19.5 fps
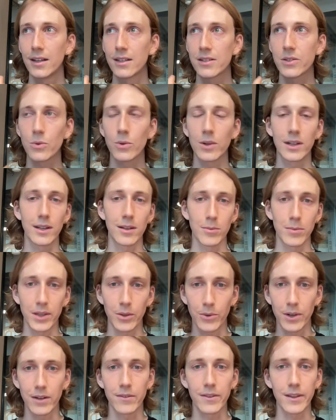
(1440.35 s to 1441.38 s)
Squid can be
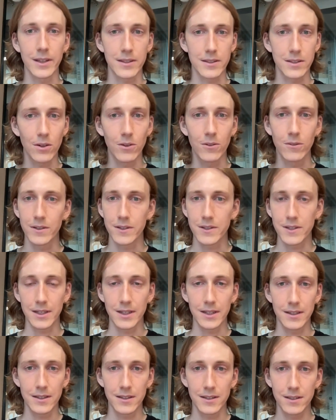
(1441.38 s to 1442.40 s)
one of these solvers
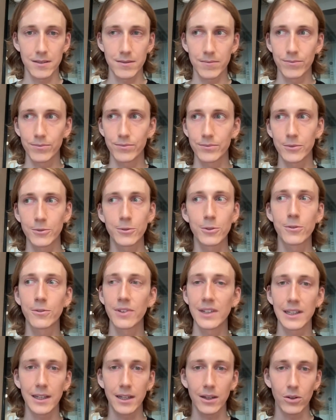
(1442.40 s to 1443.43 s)
that is
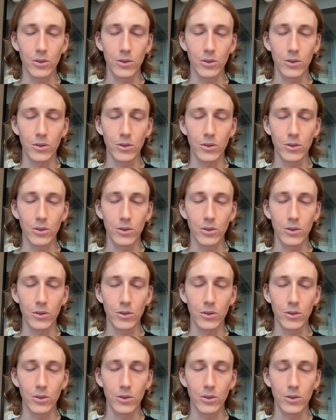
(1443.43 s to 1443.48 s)
fulfilling